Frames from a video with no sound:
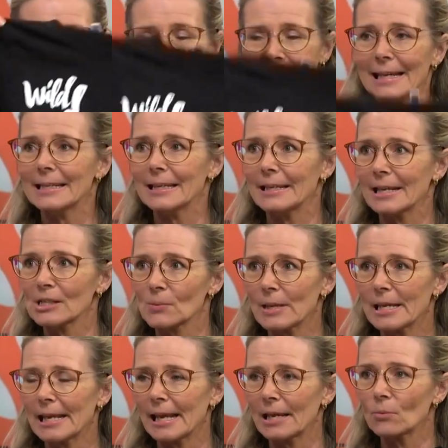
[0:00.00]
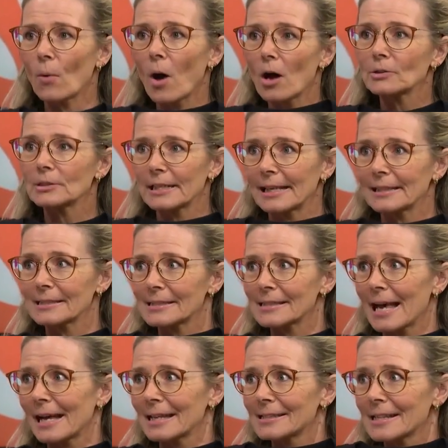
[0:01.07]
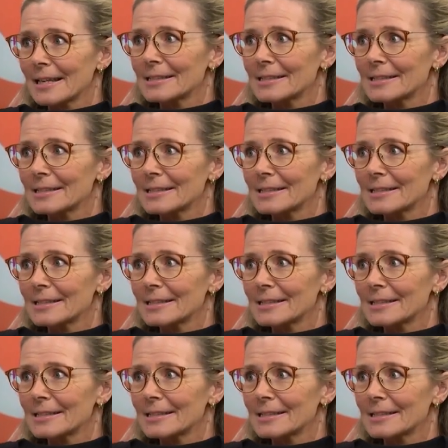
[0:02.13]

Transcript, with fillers: Dunedin next weekend, Wild Dunedin starts.